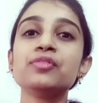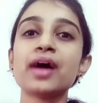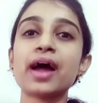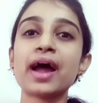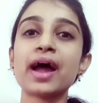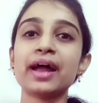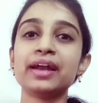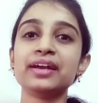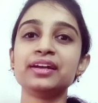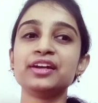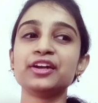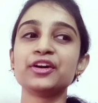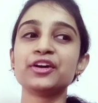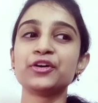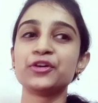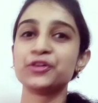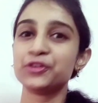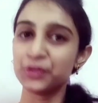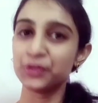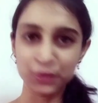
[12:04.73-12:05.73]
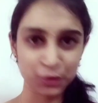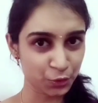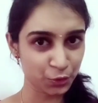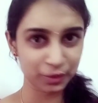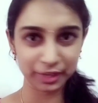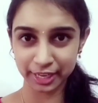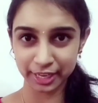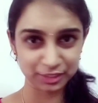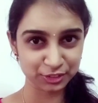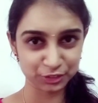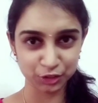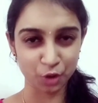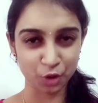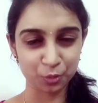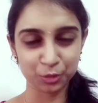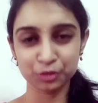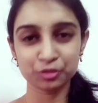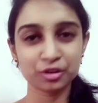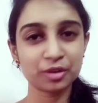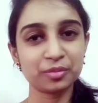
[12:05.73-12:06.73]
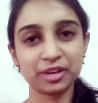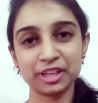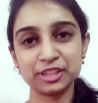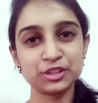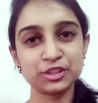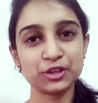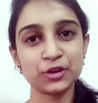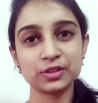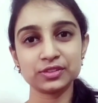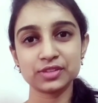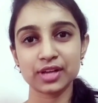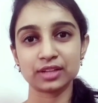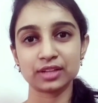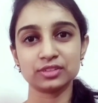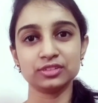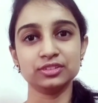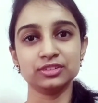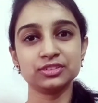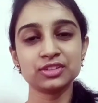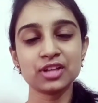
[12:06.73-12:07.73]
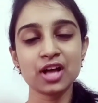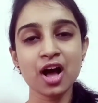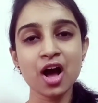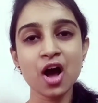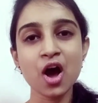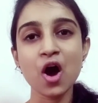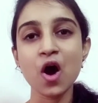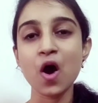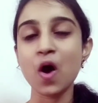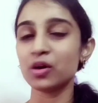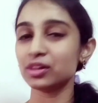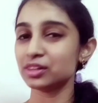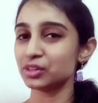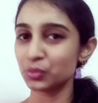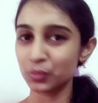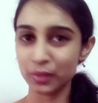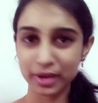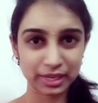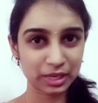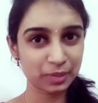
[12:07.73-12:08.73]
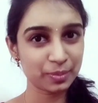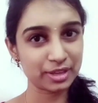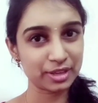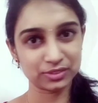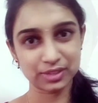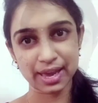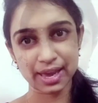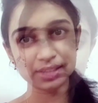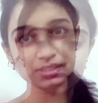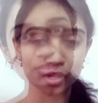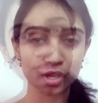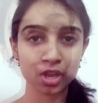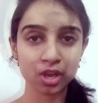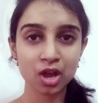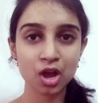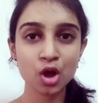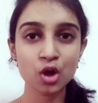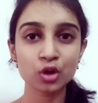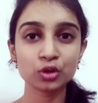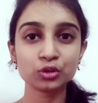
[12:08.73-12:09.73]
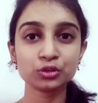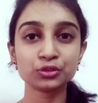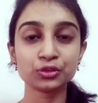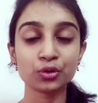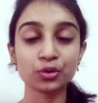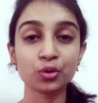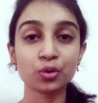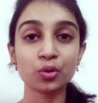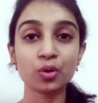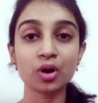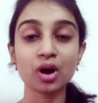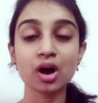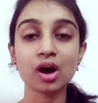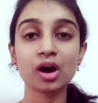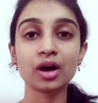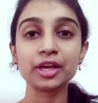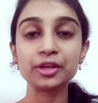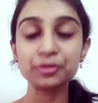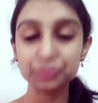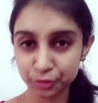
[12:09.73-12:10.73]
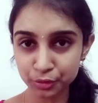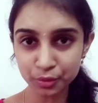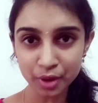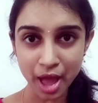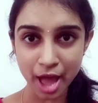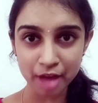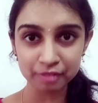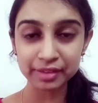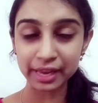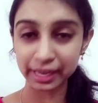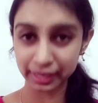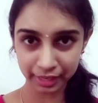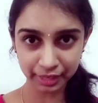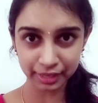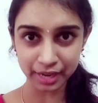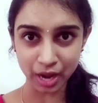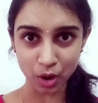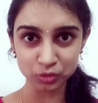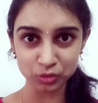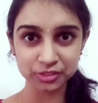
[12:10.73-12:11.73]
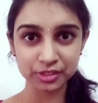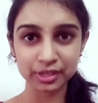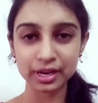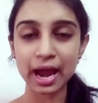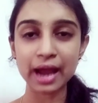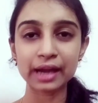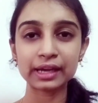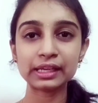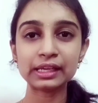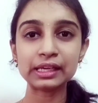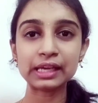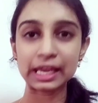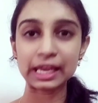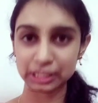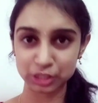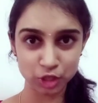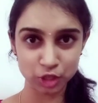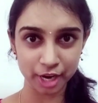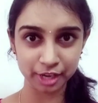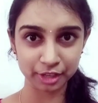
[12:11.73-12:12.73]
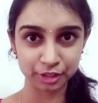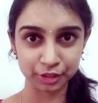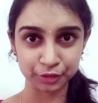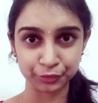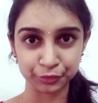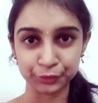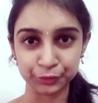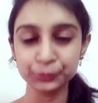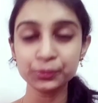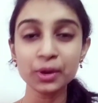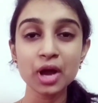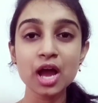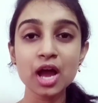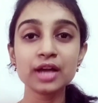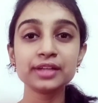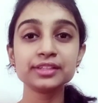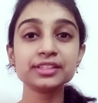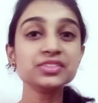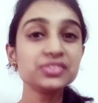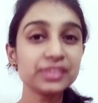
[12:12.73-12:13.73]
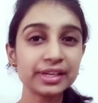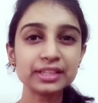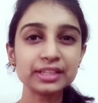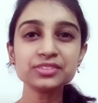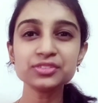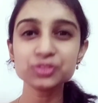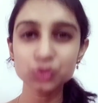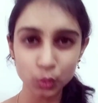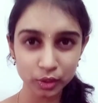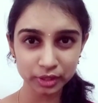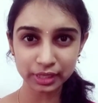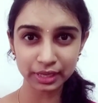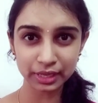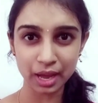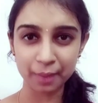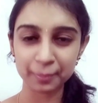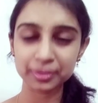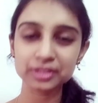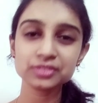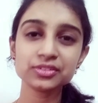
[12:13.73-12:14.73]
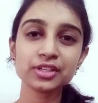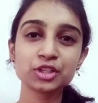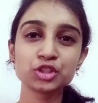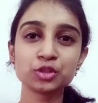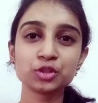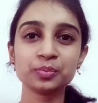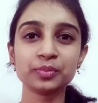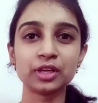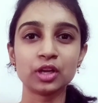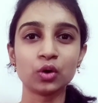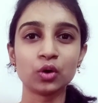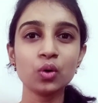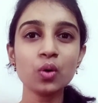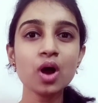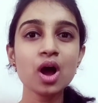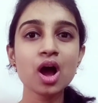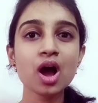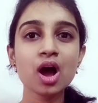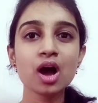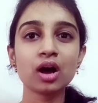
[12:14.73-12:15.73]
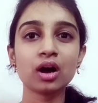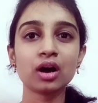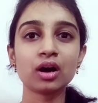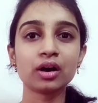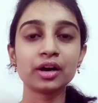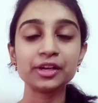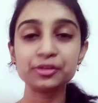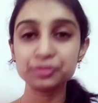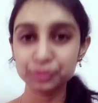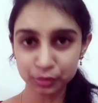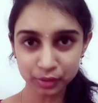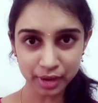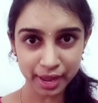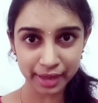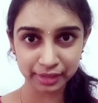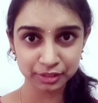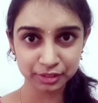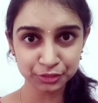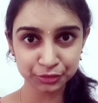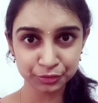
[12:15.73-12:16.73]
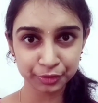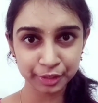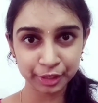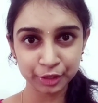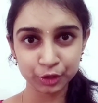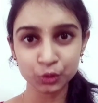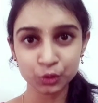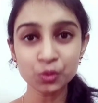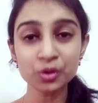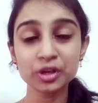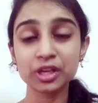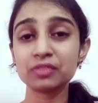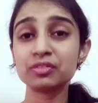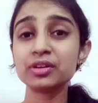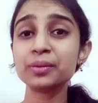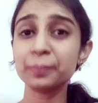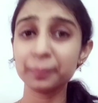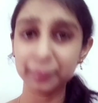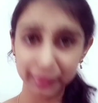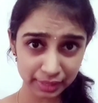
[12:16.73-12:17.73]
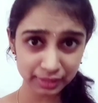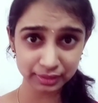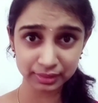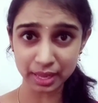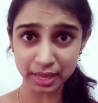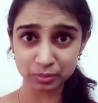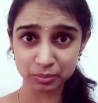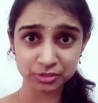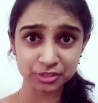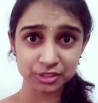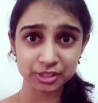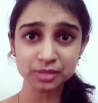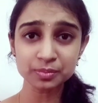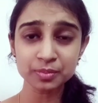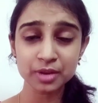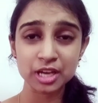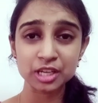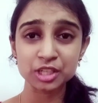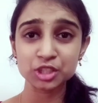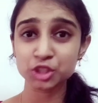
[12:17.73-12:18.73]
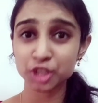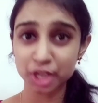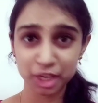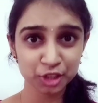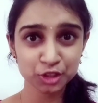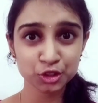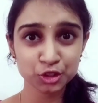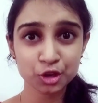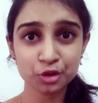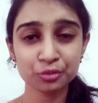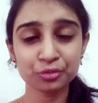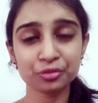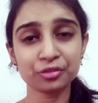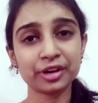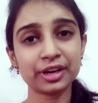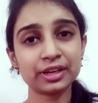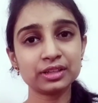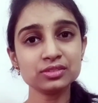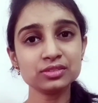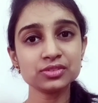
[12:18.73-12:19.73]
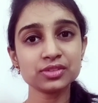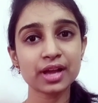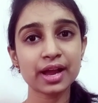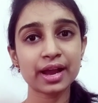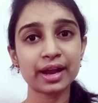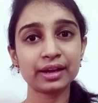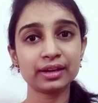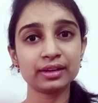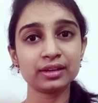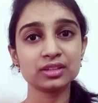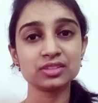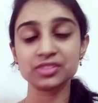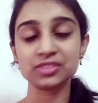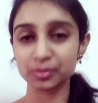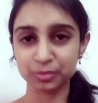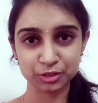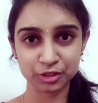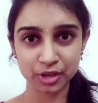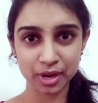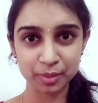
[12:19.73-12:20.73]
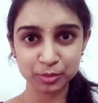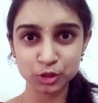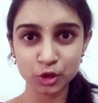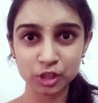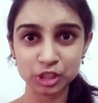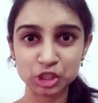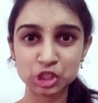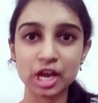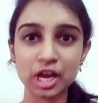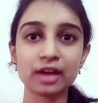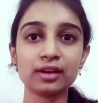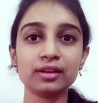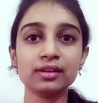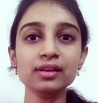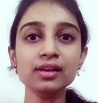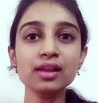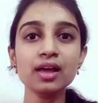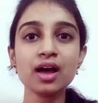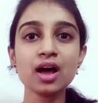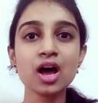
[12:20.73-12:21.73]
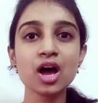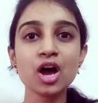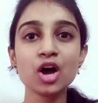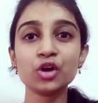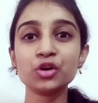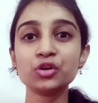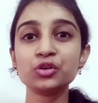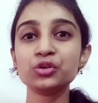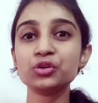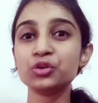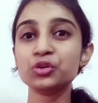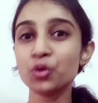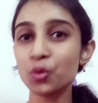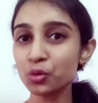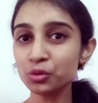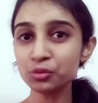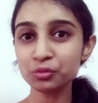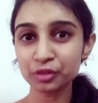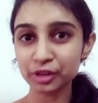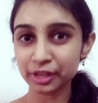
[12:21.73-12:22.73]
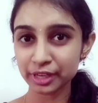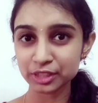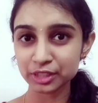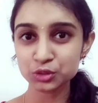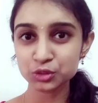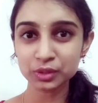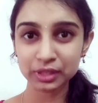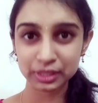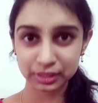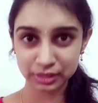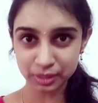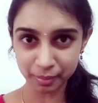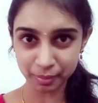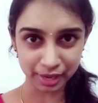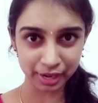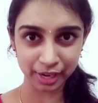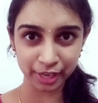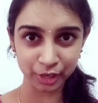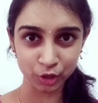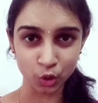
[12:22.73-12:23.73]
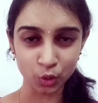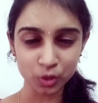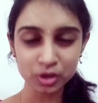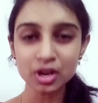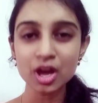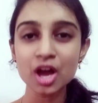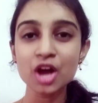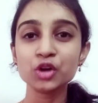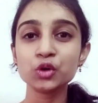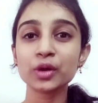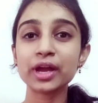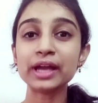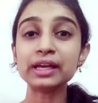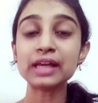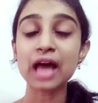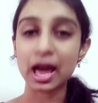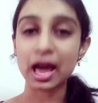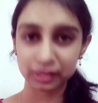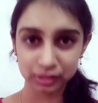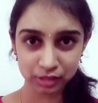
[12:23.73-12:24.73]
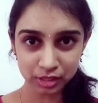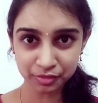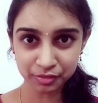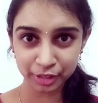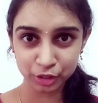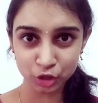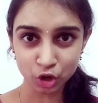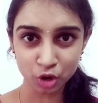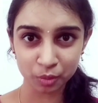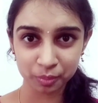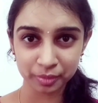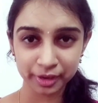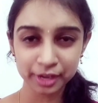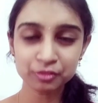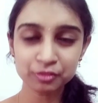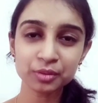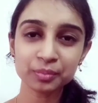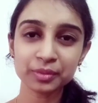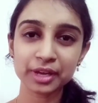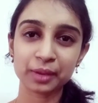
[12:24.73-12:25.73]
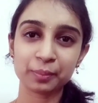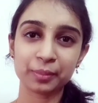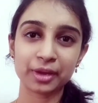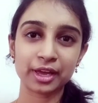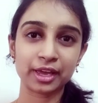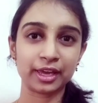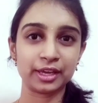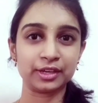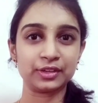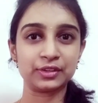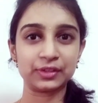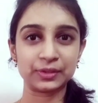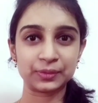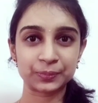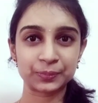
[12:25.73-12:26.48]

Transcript: and no one can stop you from reaching your success. All the very best, guys. So if you have any doubts regarding HR interview, just let us know in the comment section below. If you like this video, give a big thumbs up, share it to your friends, and subscribe to our channel. Don't forget to click the bell icon to get another video update from techmyhire.